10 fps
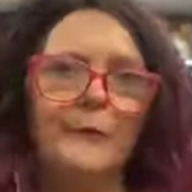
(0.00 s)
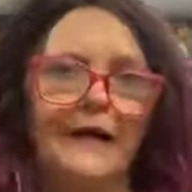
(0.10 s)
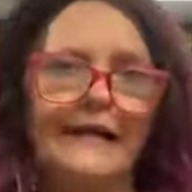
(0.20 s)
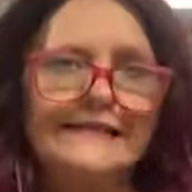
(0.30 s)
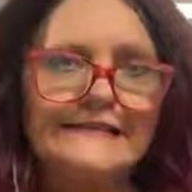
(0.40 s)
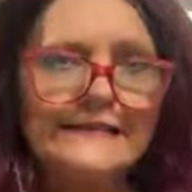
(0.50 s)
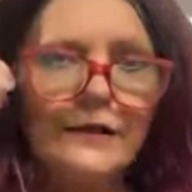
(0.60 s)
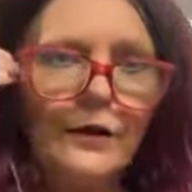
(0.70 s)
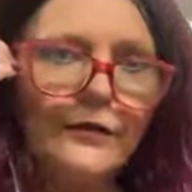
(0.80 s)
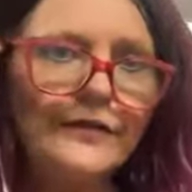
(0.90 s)
but it's
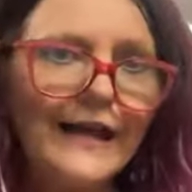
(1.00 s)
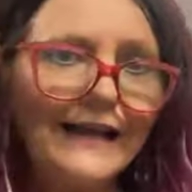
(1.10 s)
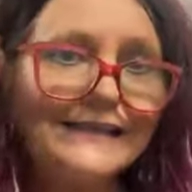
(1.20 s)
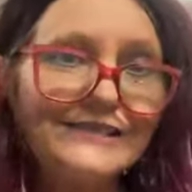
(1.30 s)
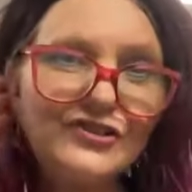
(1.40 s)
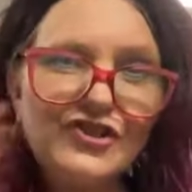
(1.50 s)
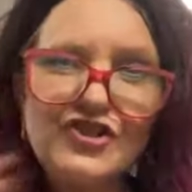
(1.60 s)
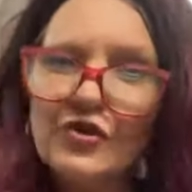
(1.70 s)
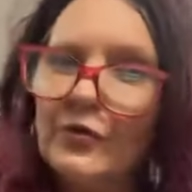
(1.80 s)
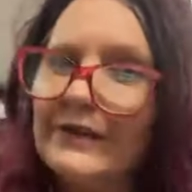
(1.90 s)
still nice to
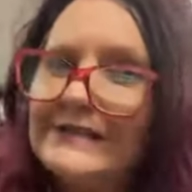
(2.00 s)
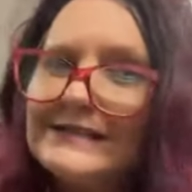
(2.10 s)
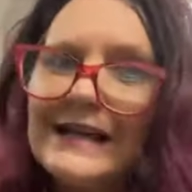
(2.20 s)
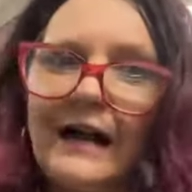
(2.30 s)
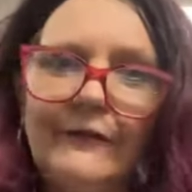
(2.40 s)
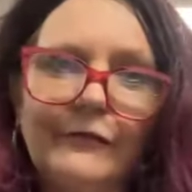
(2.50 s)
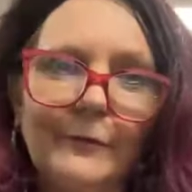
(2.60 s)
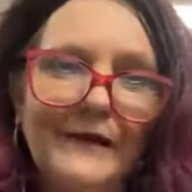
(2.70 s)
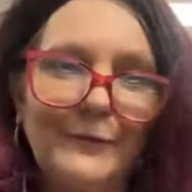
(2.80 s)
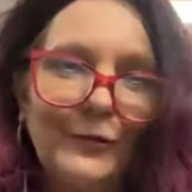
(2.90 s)
show the style
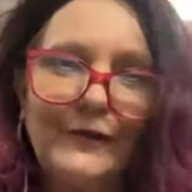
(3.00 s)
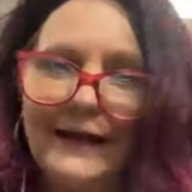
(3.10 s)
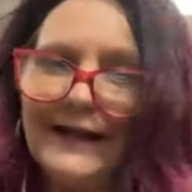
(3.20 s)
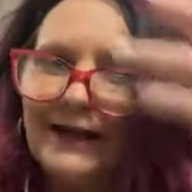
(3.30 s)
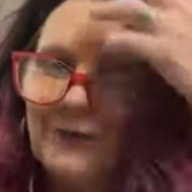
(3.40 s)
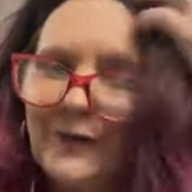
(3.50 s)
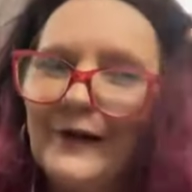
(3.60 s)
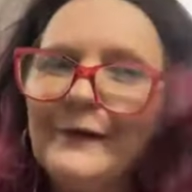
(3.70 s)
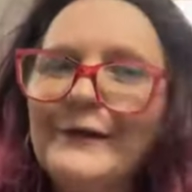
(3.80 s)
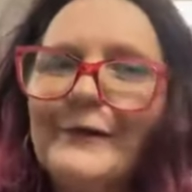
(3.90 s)
for people that can
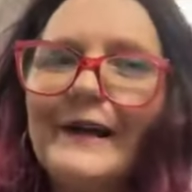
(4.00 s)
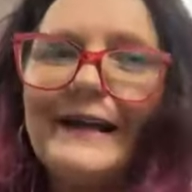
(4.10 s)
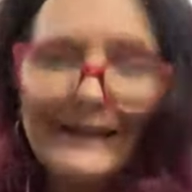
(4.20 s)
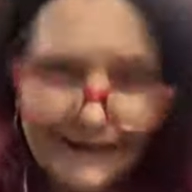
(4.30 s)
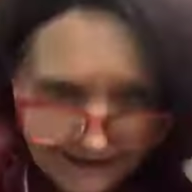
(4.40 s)
wear it, right?